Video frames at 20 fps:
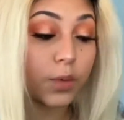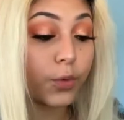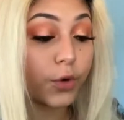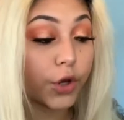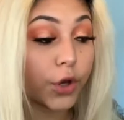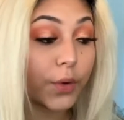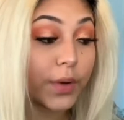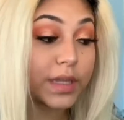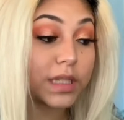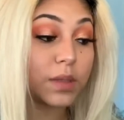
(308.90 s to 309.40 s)
we're
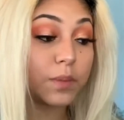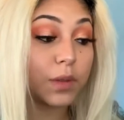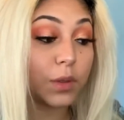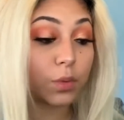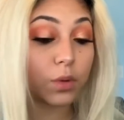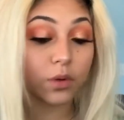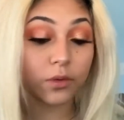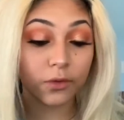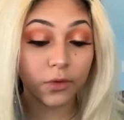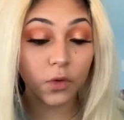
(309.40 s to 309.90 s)
going to be
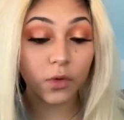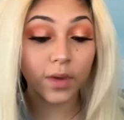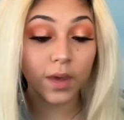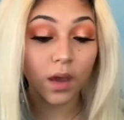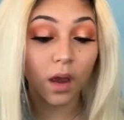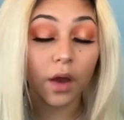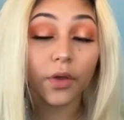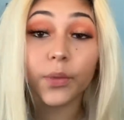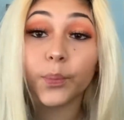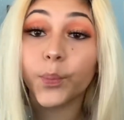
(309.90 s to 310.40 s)
reviewing
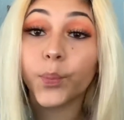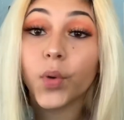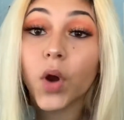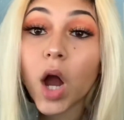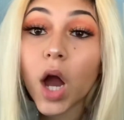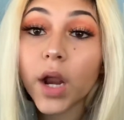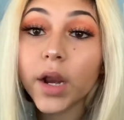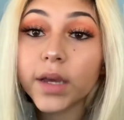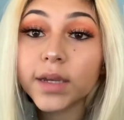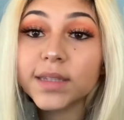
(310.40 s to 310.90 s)
all the
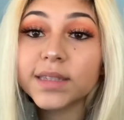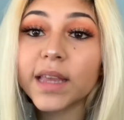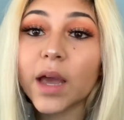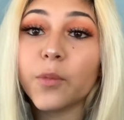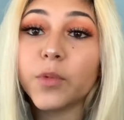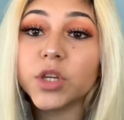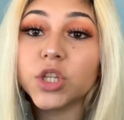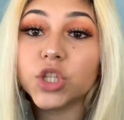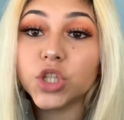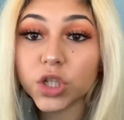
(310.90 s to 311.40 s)
products that
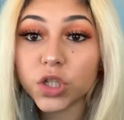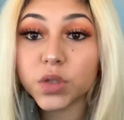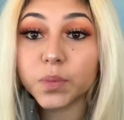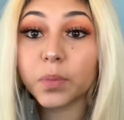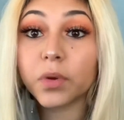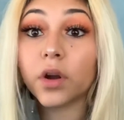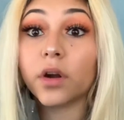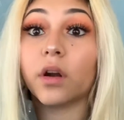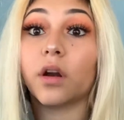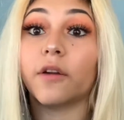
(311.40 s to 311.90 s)
we just
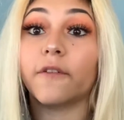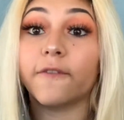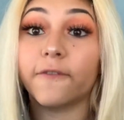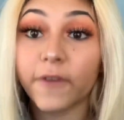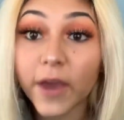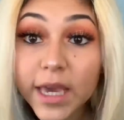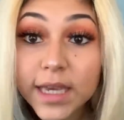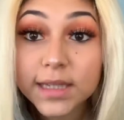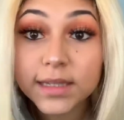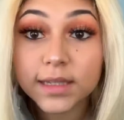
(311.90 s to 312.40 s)
put on our
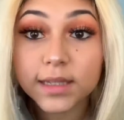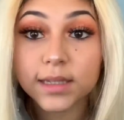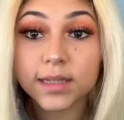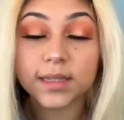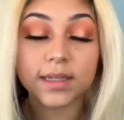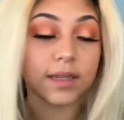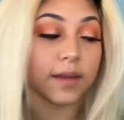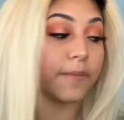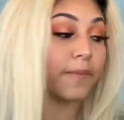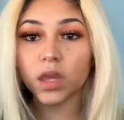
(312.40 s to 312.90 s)

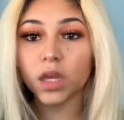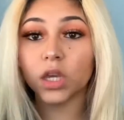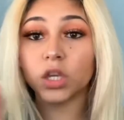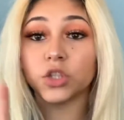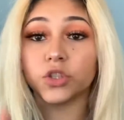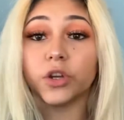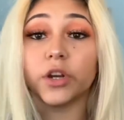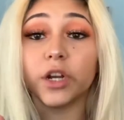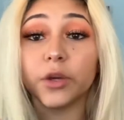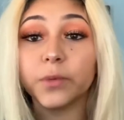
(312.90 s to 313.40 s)
faces.
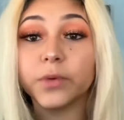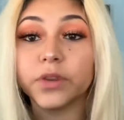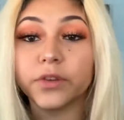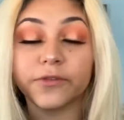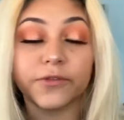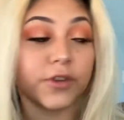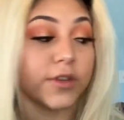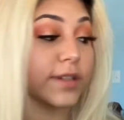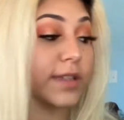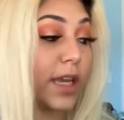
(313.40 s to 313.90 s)
Starting with the
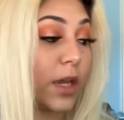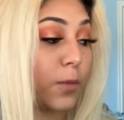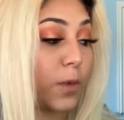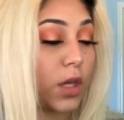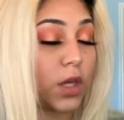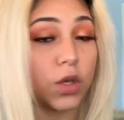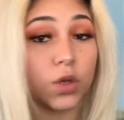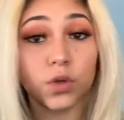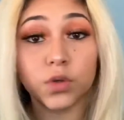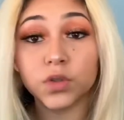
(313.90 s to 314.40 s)
first thing
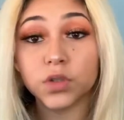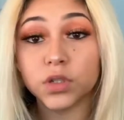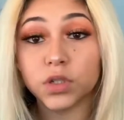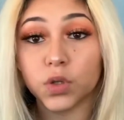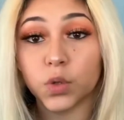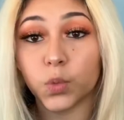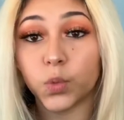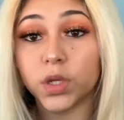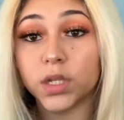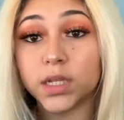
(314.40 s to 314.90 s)

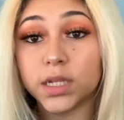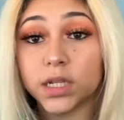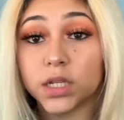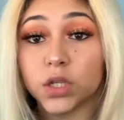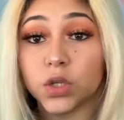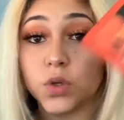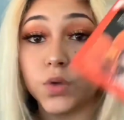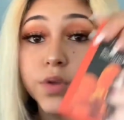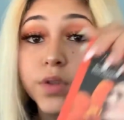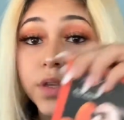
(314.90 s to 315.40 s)
we did
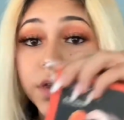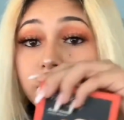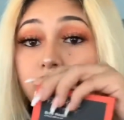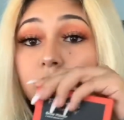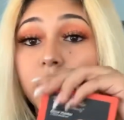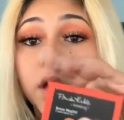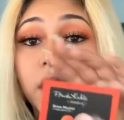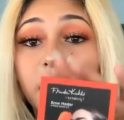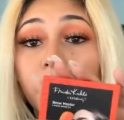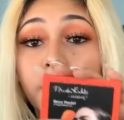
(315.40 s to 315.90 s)
use
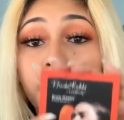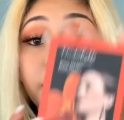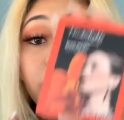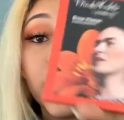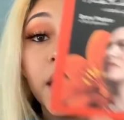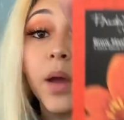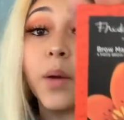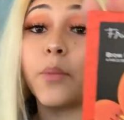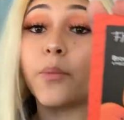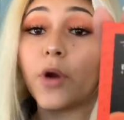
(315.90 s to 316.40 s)
the
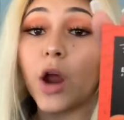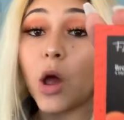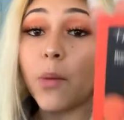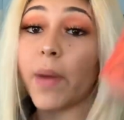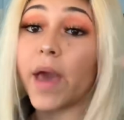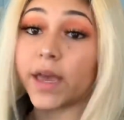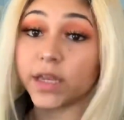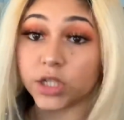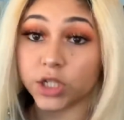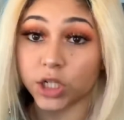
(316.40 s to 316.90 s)
Brow
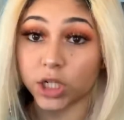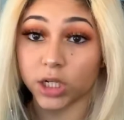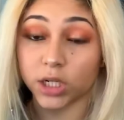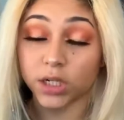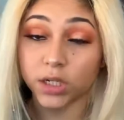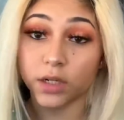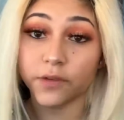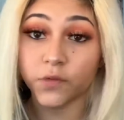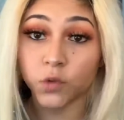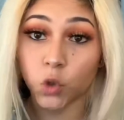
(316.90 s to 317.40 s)
Master,
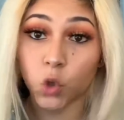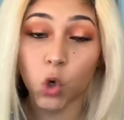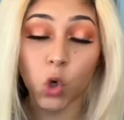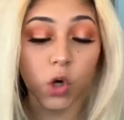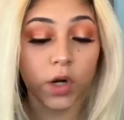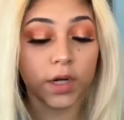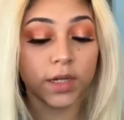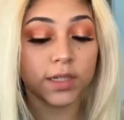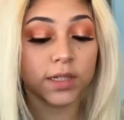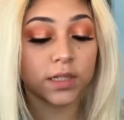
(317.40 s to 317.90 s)
of
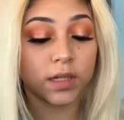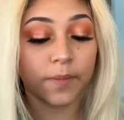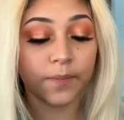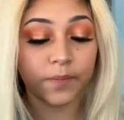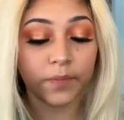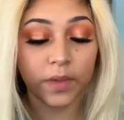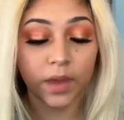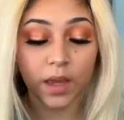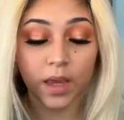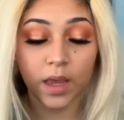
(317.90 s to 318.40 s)
course.
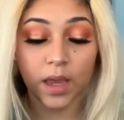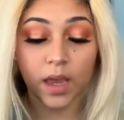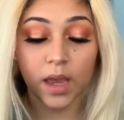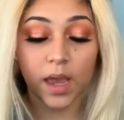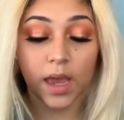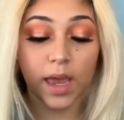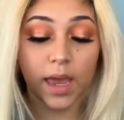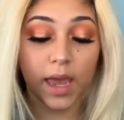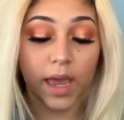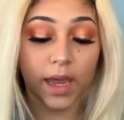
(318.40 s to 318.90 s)

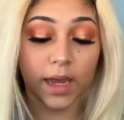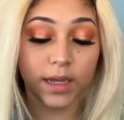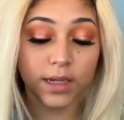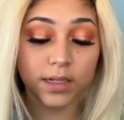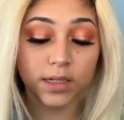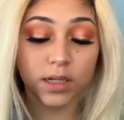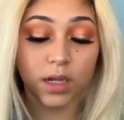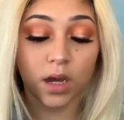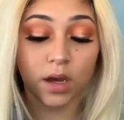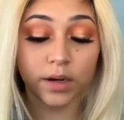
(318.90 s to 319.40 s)

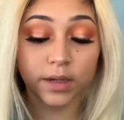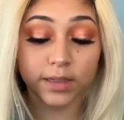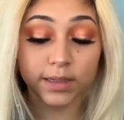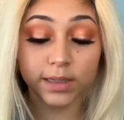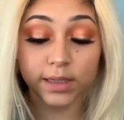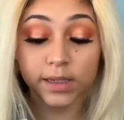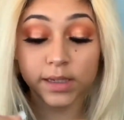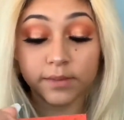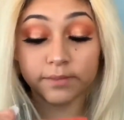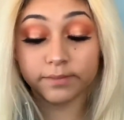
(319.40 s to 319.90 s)
And
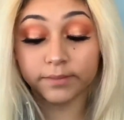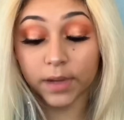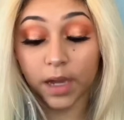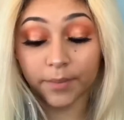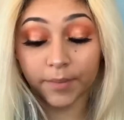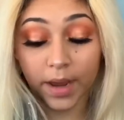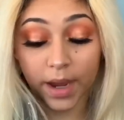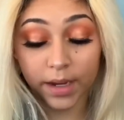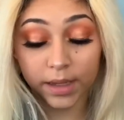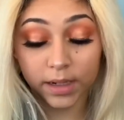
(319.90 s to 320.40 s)
honestly, I'm
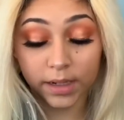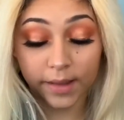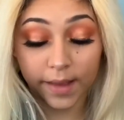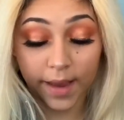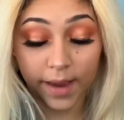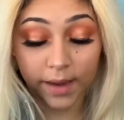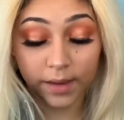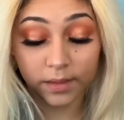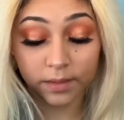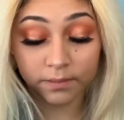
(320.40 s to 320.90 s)
not gonna
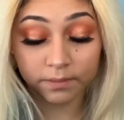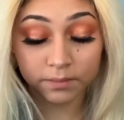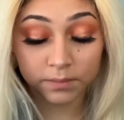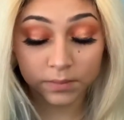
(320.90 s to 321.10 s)
lie,